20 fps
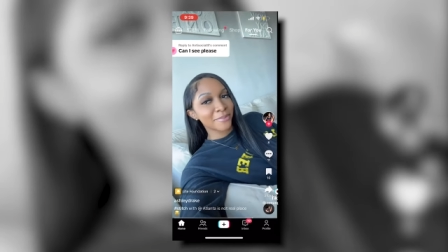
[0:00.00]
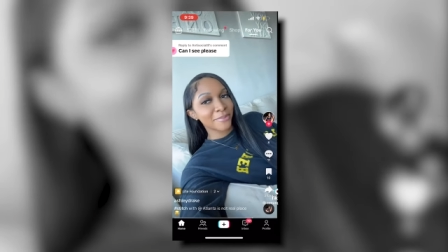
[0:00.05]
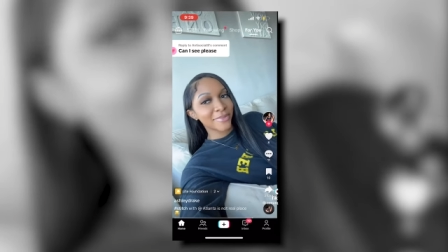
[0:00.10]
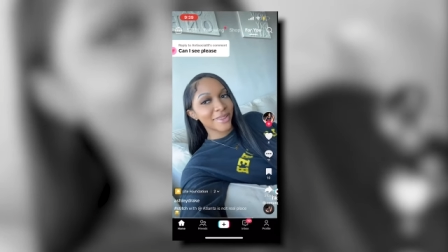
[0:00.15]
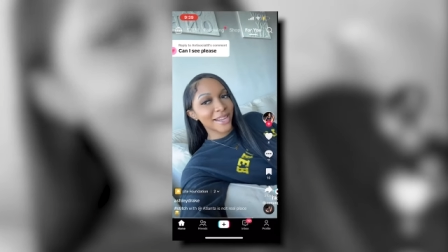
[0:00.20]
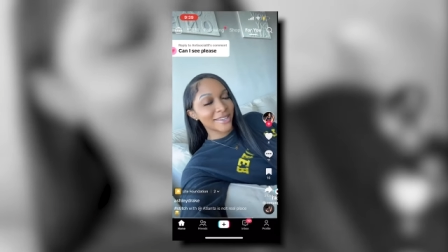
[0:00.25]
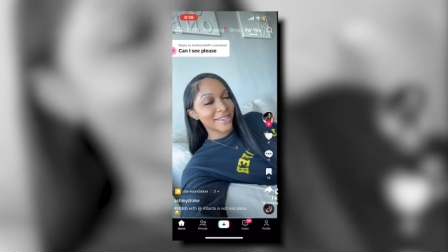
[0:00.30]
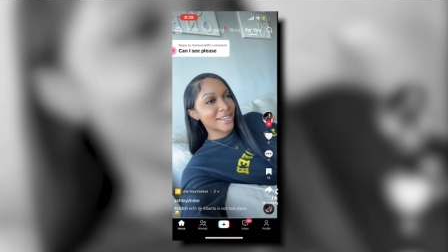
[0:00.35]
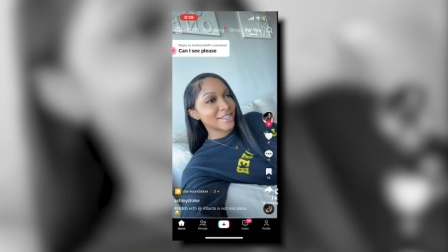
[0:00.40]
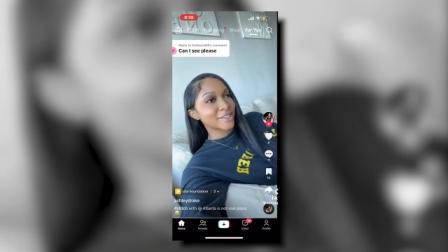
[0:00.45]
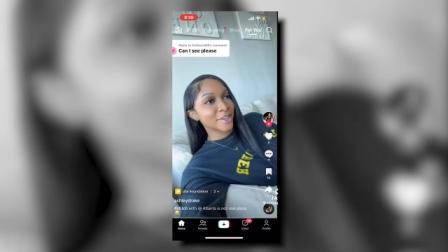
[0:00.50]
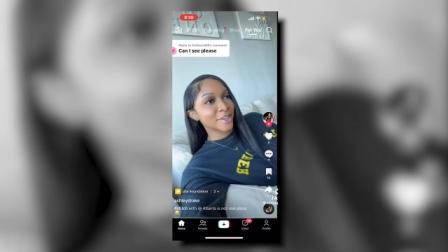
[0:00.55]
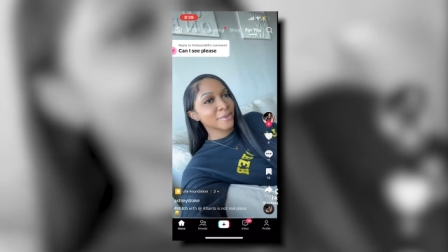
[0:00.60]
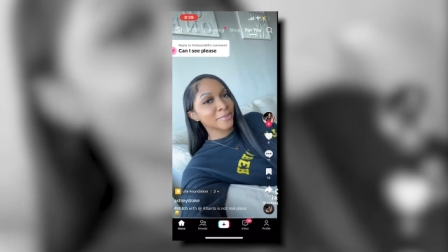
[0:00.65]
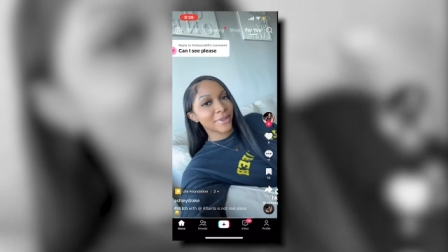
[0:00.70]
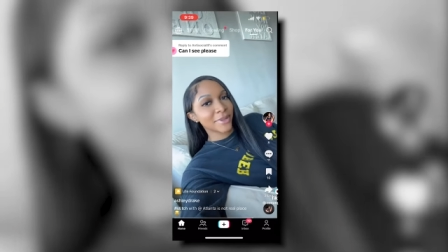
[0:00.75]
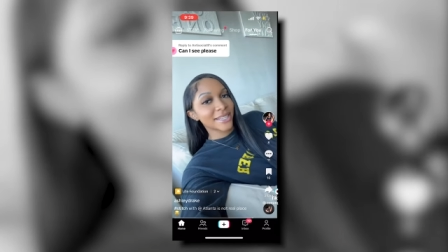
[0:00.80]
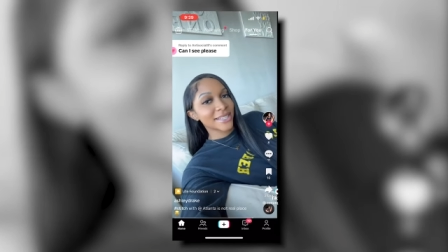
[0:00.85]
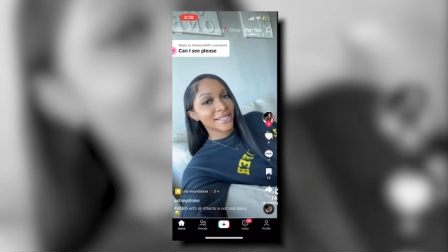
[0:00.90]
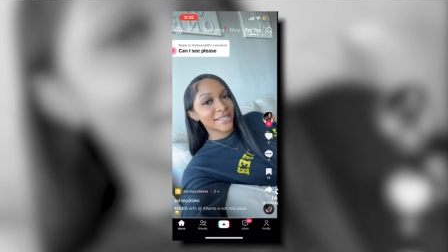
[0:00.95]
like that took
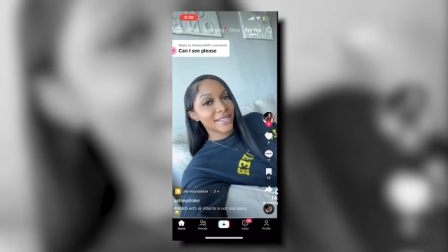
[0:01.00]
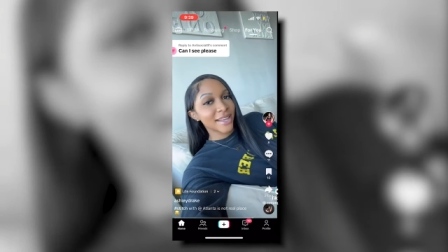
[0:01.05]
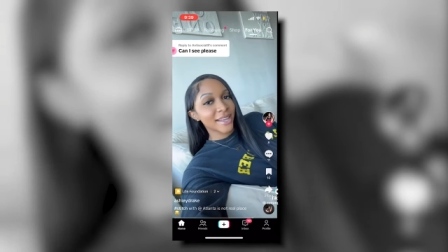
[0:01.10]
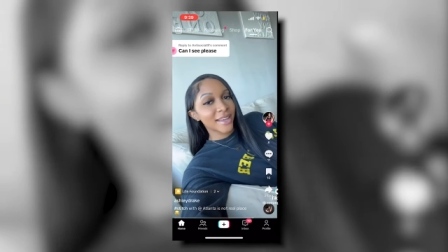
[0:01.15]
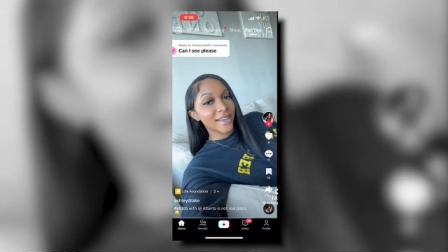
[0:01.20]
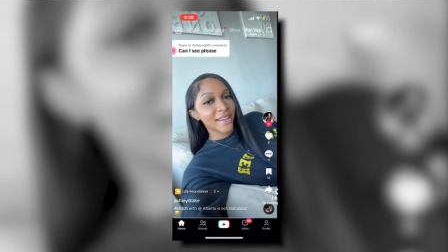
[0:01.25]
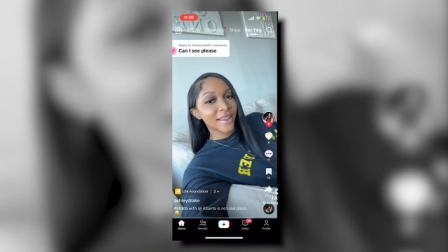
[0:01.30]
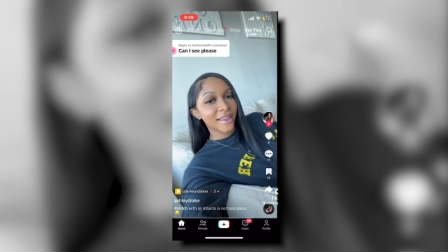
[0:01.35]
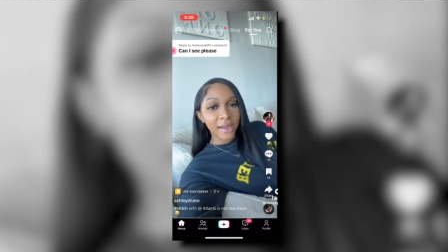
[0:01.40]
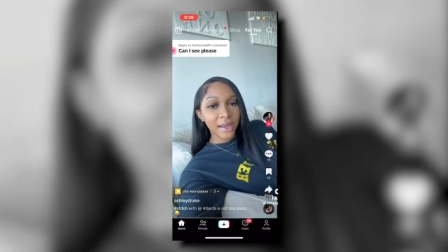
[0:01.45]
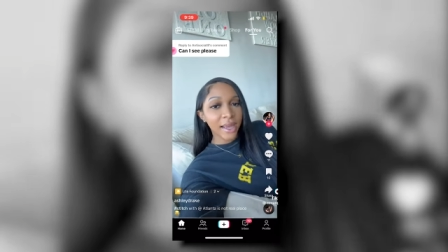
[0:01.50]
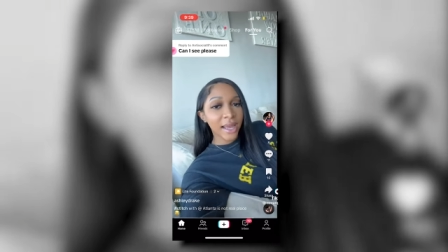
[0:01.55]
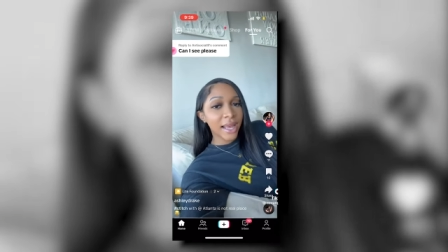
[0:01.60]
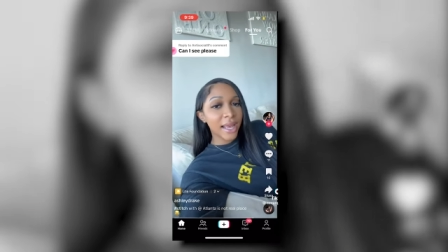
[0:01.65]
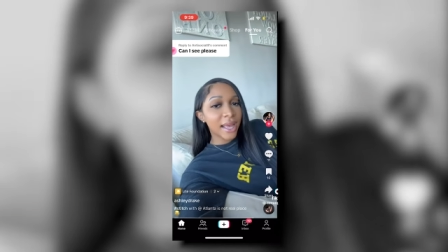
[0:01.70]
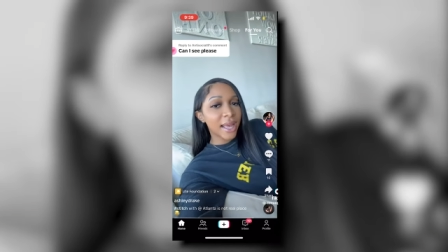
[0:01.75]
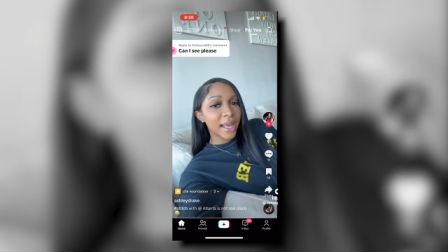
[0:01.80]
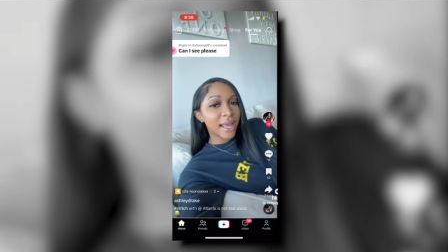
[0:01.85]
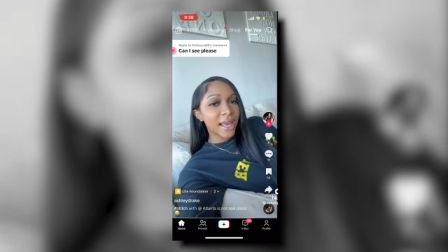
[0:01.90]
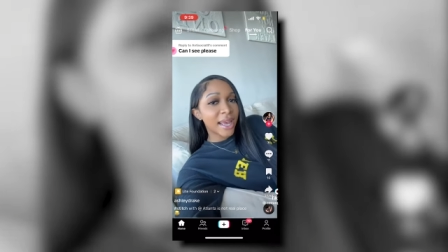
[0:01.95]
place. Like,
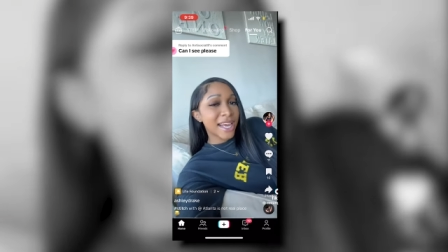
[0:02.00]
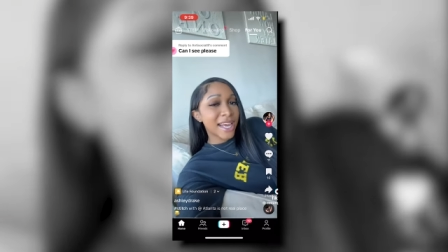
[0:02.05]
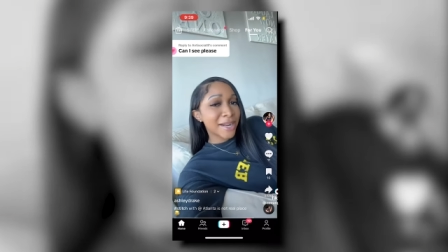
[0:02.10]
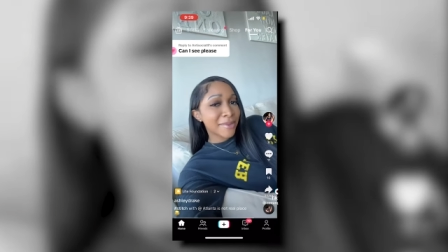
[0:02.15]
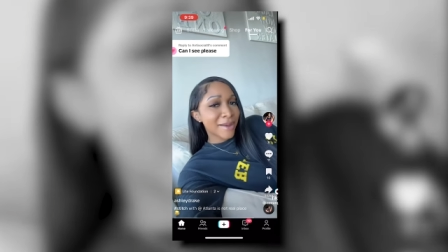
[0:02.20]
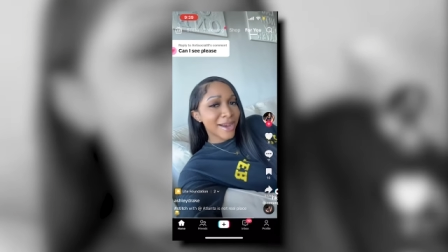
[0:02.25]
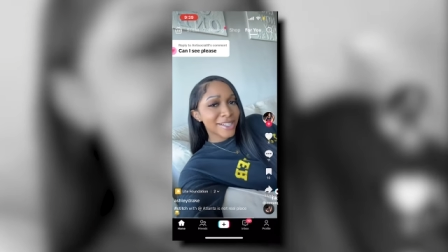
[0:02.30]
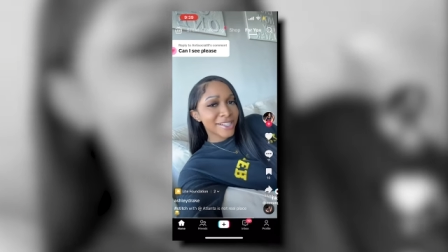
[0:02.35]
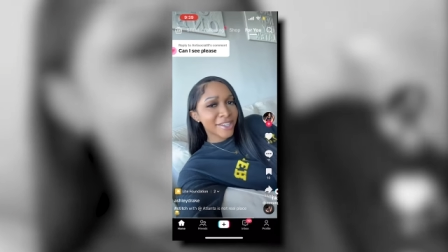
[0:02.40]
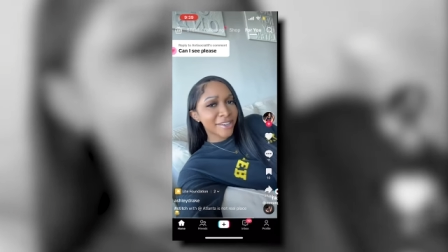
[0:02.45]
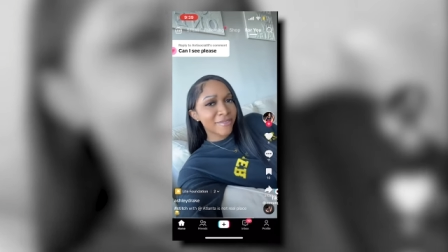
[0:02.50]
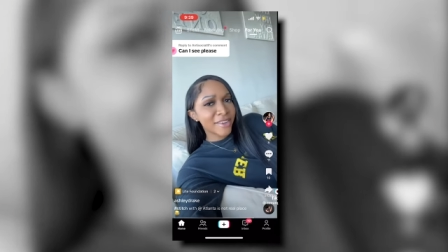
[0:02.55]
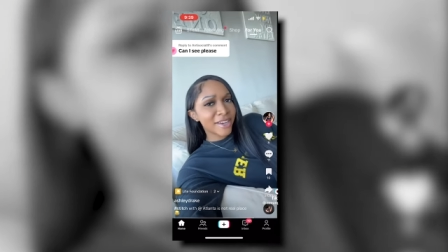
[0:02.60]
and I'm actually